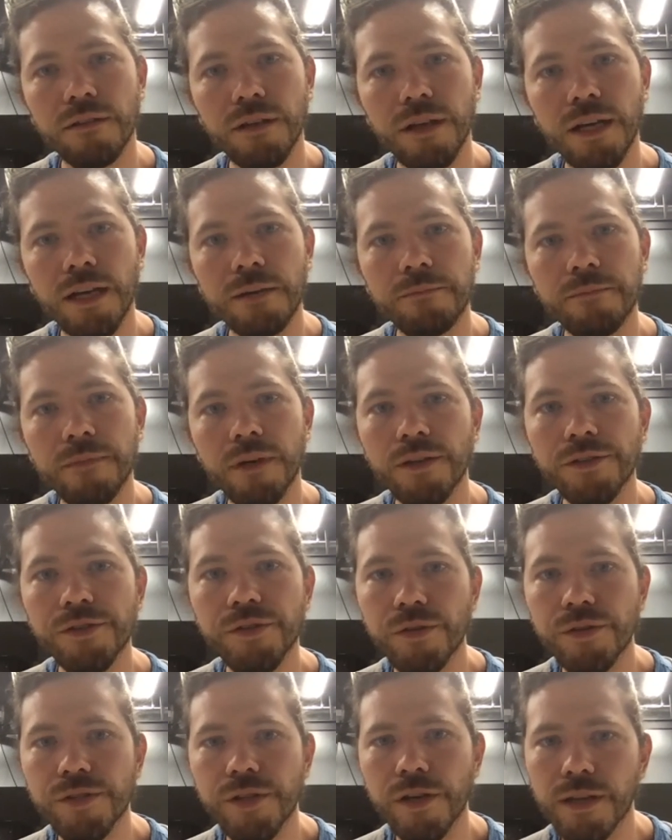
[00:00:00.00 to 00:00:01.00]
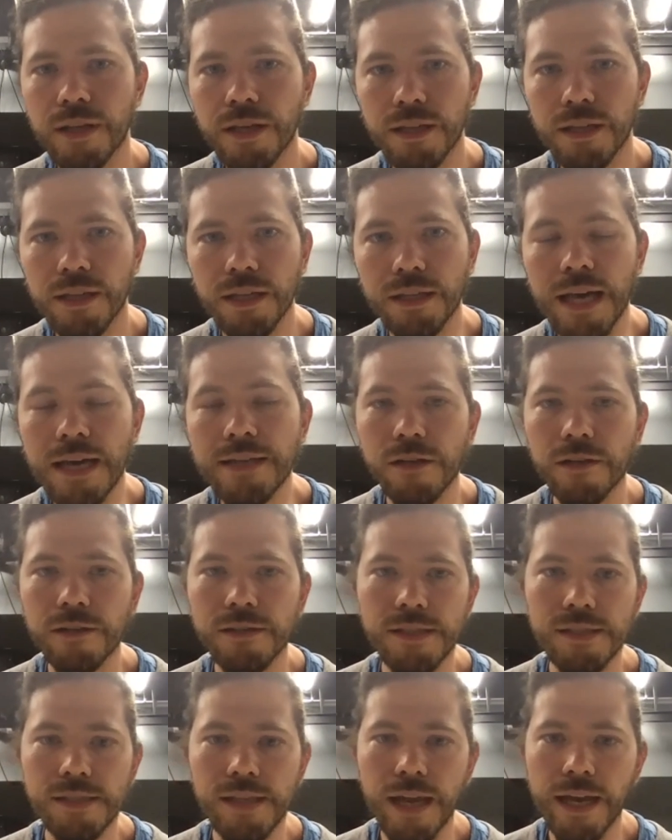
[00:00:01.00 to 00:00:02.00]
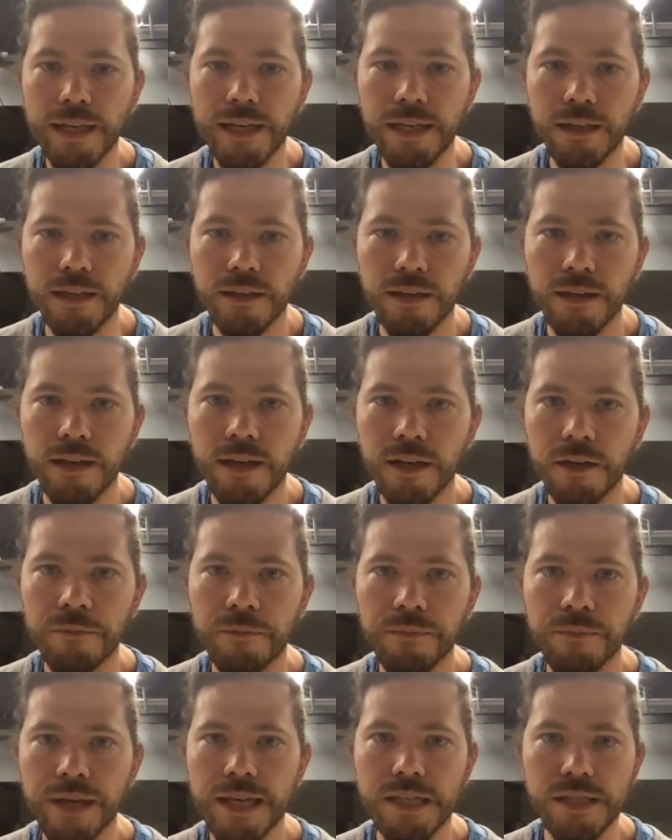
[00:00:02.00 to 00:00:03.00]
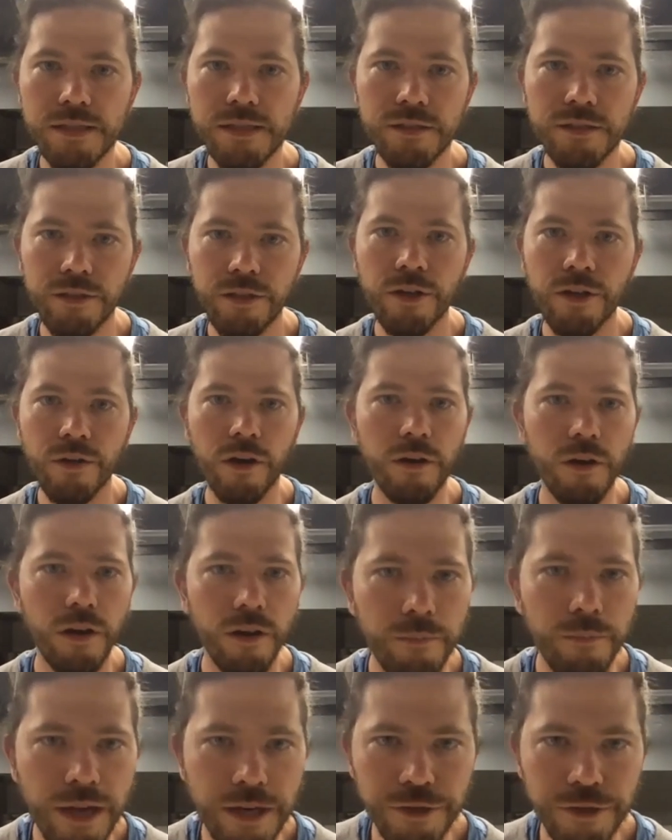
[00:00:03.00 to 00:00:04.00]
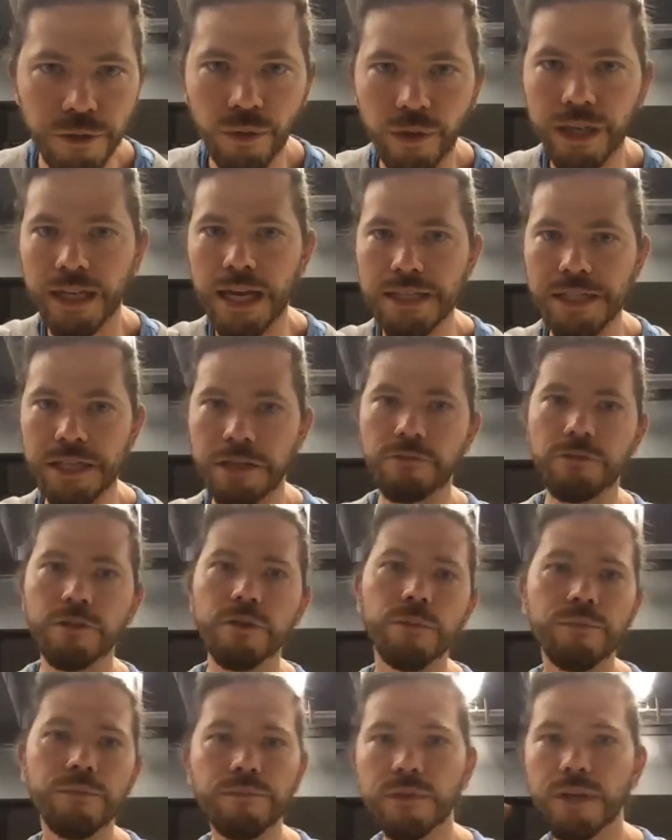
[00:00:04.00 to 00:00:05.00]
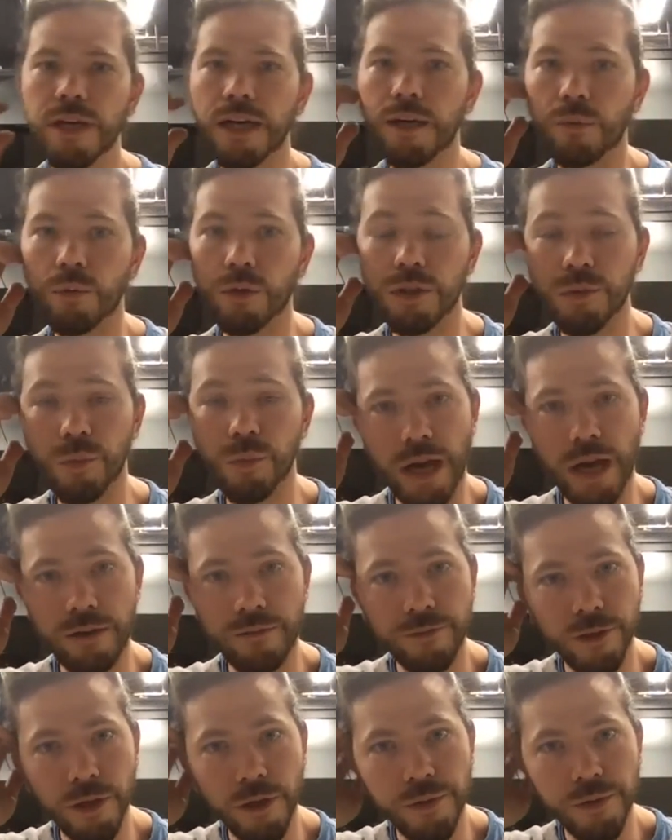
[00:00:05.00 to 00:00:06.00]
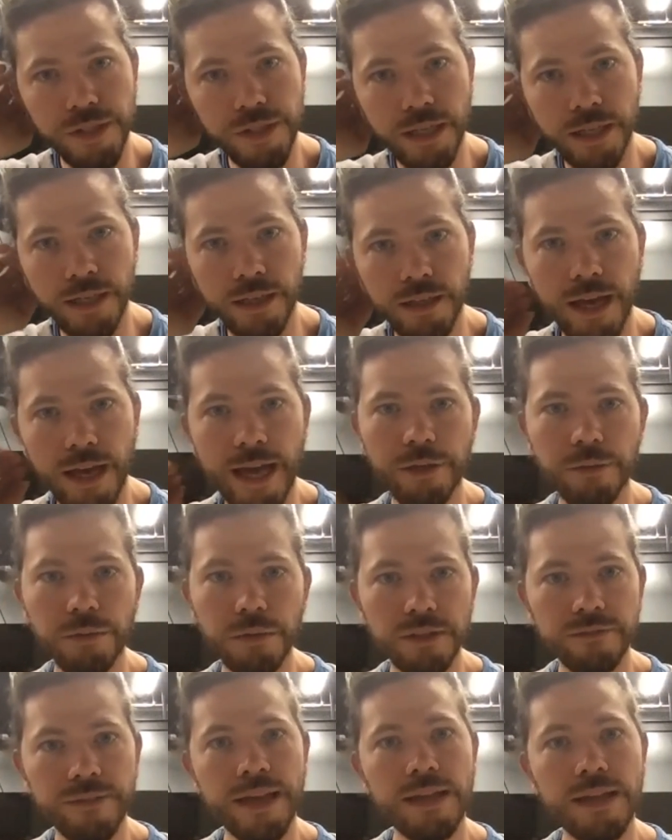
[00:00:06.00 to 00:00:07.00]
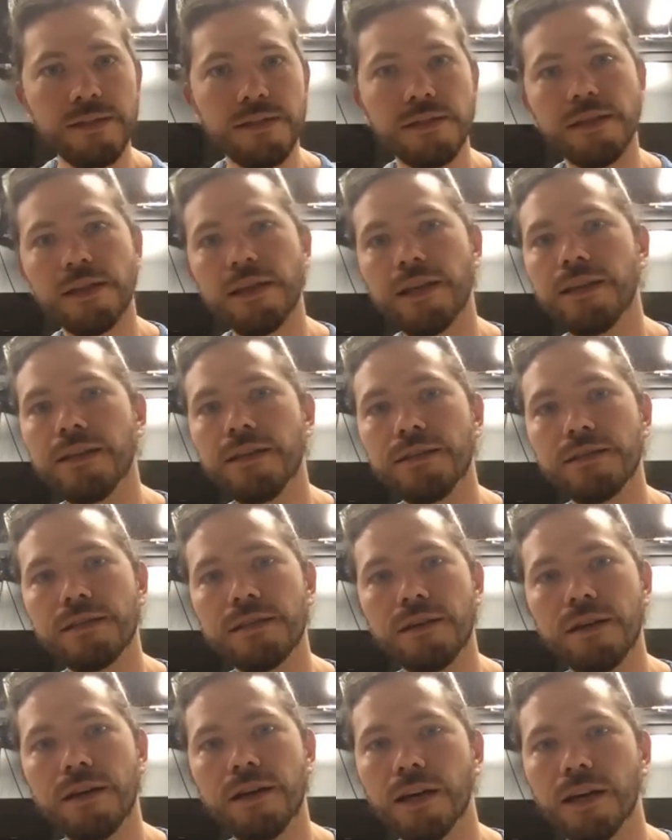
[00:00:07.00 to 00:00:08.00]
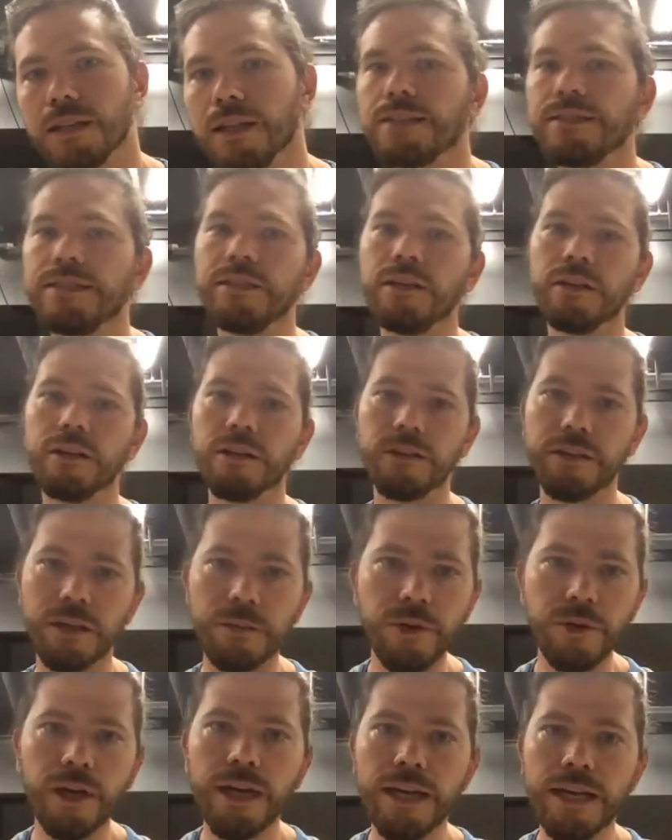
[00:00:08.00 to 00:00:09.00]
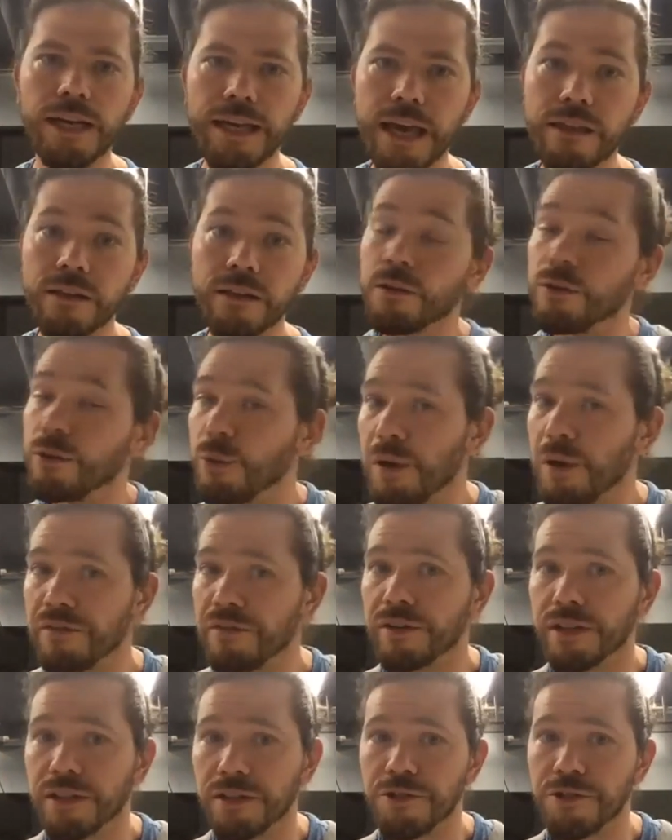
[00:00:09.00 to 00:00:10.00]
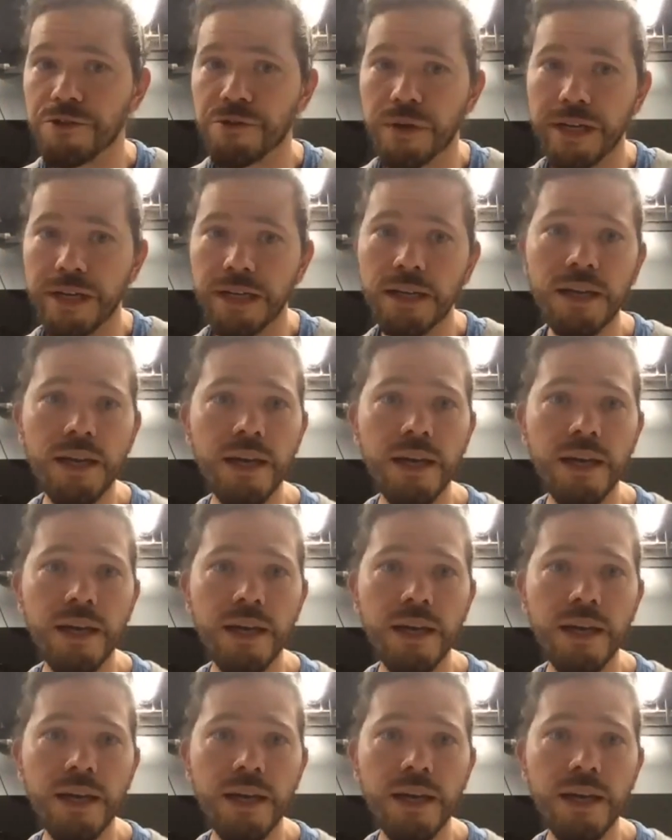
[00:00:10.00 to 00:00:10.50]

um, also say the, the Glass Art Society um, is, you know, our, our major organizing group uh, worldwide for hosting annual events and uh, collecting our community together or whoever can join.